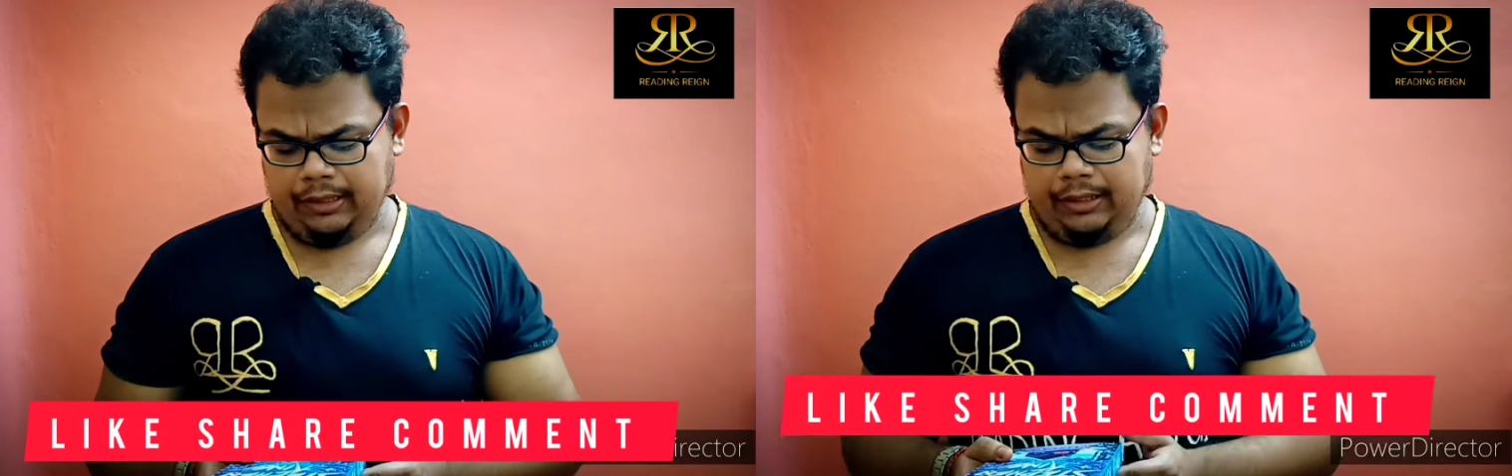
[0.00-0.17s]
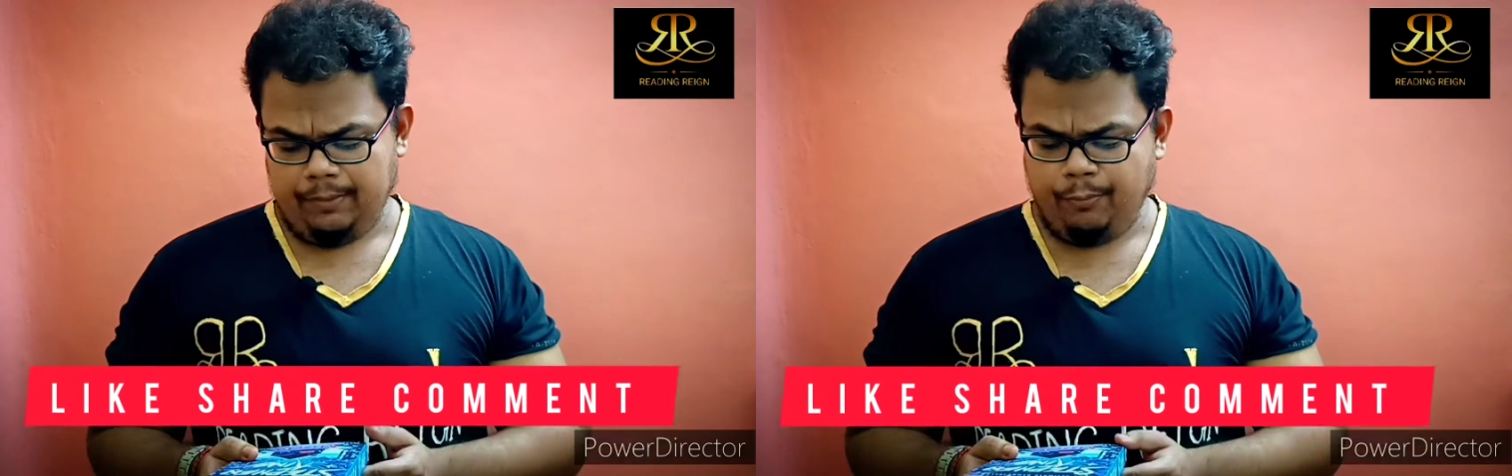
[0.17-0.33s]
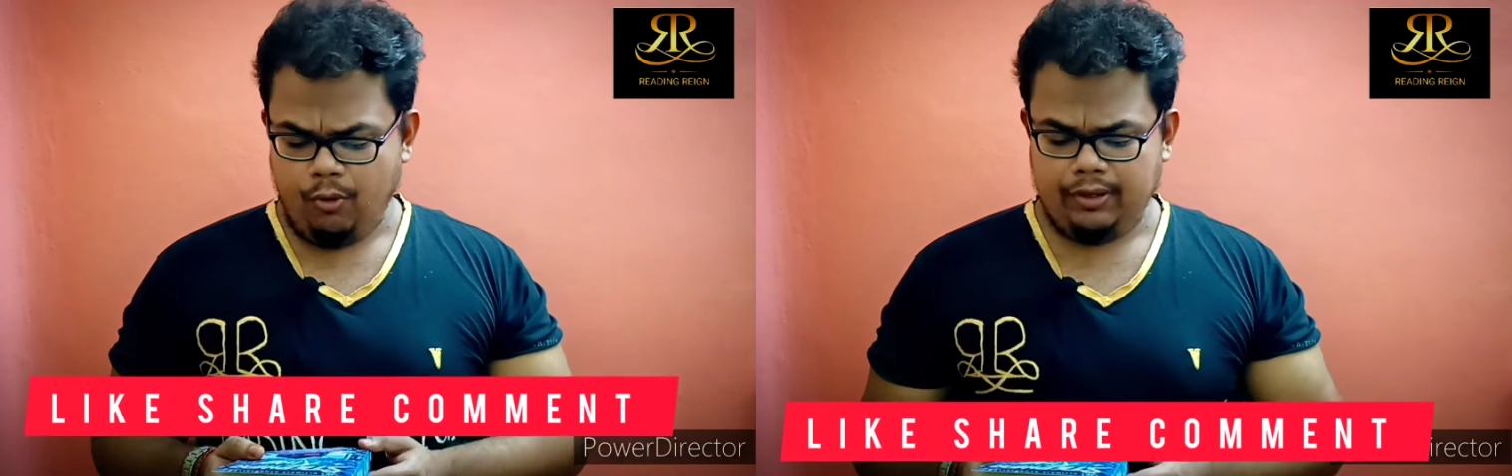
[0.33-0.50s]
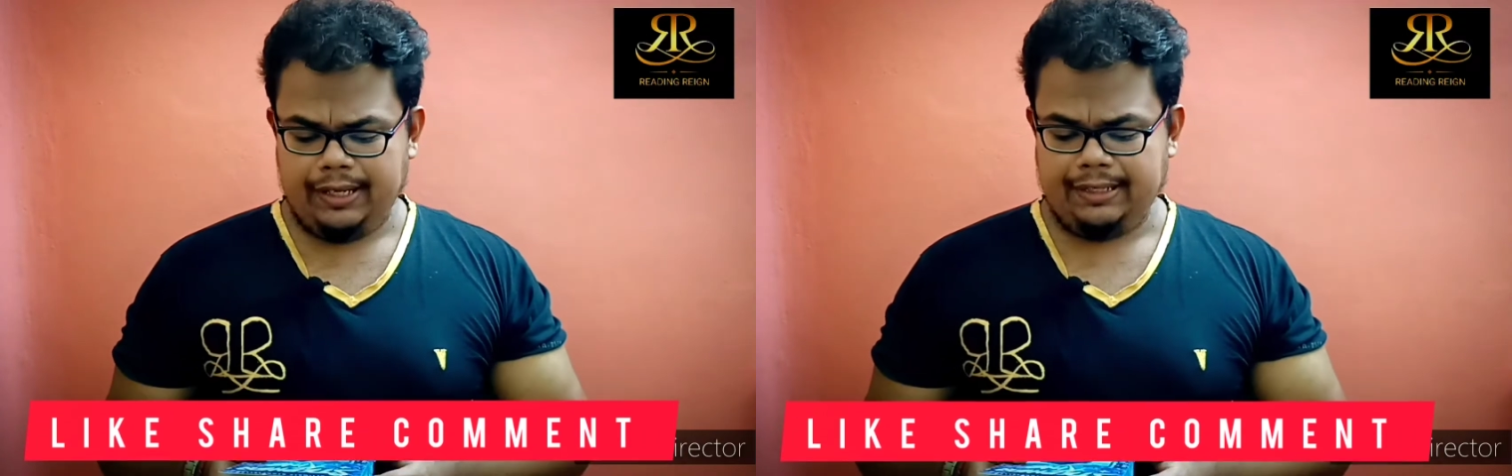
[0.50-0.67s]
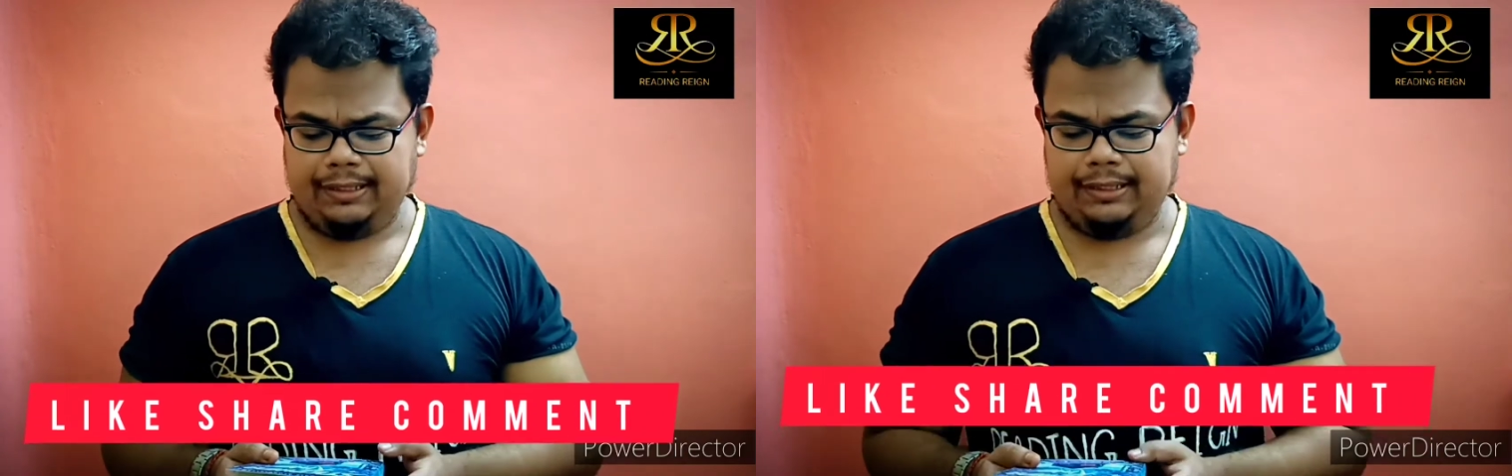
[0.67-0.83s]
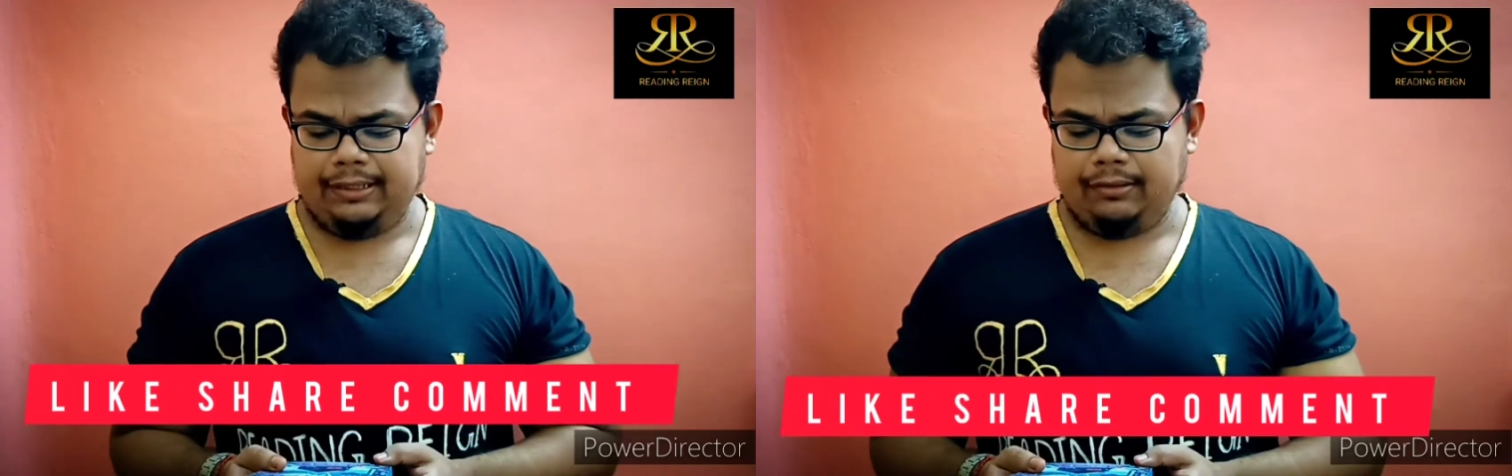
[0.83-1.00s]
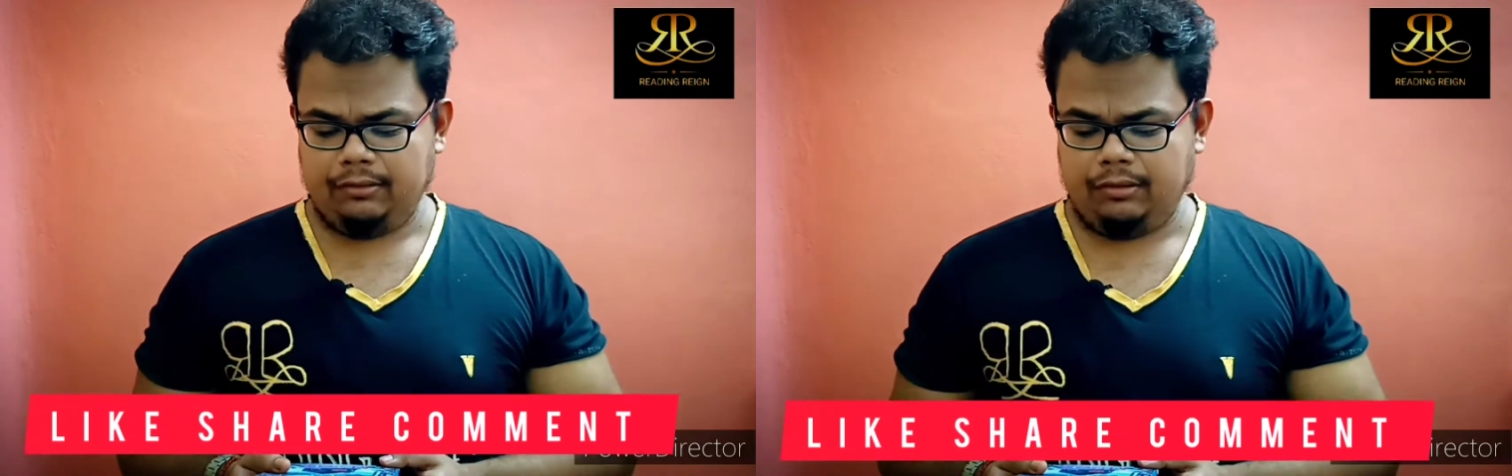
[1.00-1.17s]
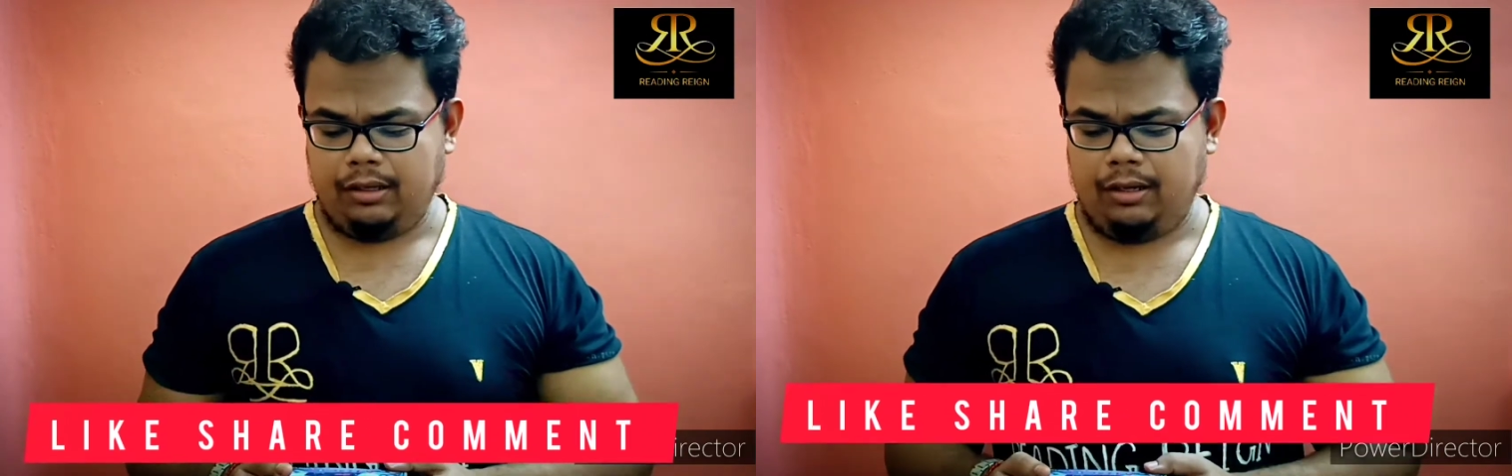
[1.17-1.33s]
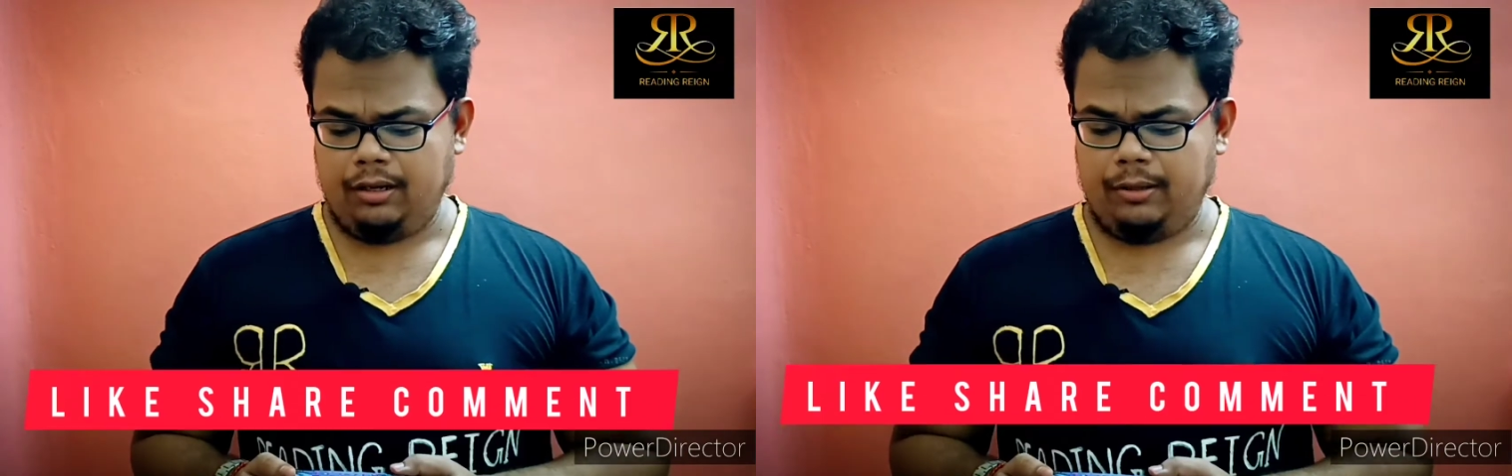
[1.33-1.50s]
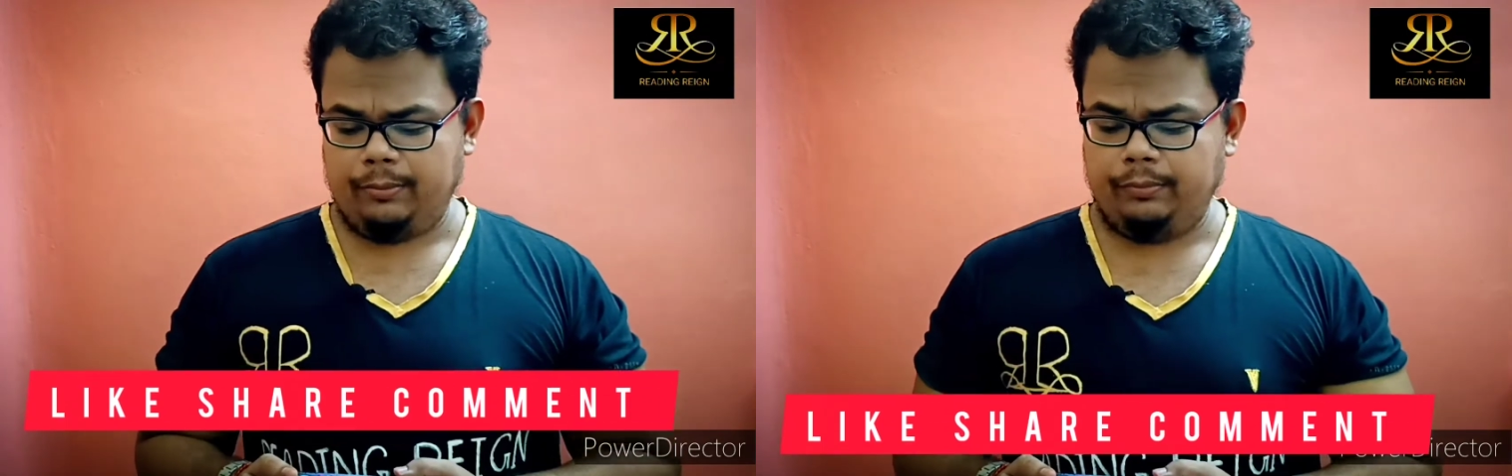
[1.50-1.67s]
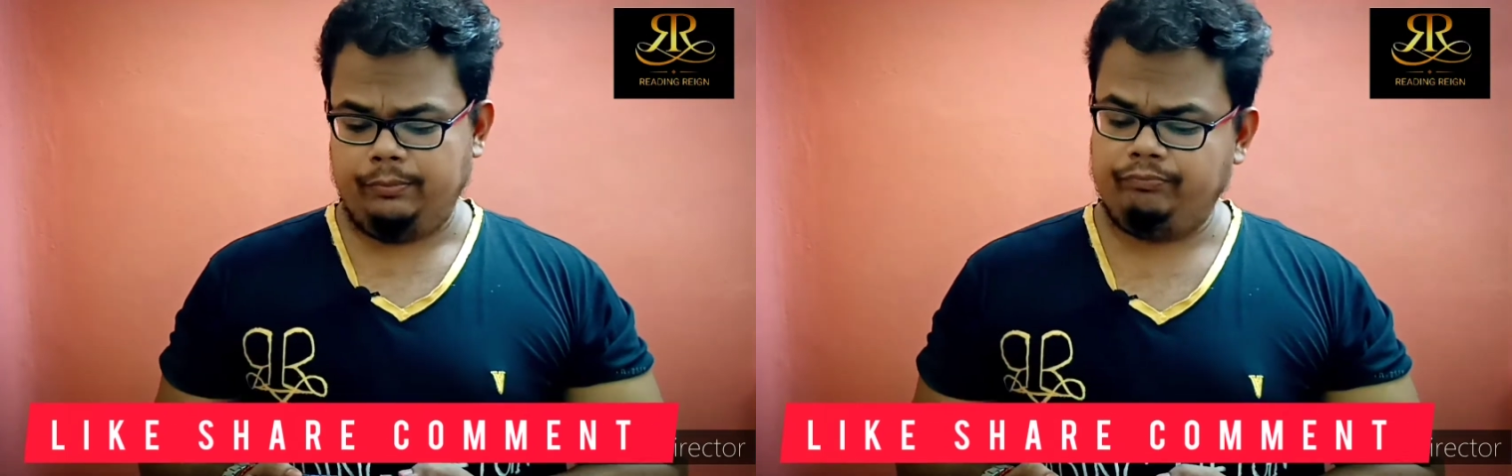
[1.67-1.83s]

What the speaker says: The book is a